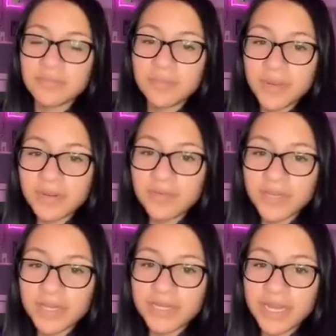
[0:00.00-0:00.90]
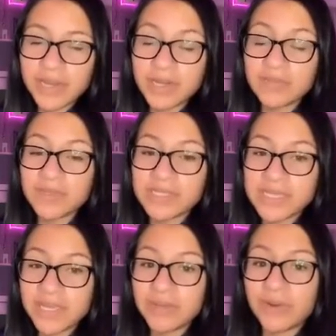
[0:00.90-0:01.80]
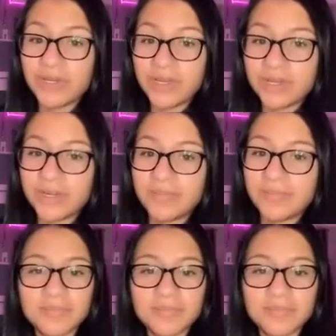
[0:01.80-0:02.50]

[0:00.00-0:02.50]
Put a finger down if you're 10 or younger.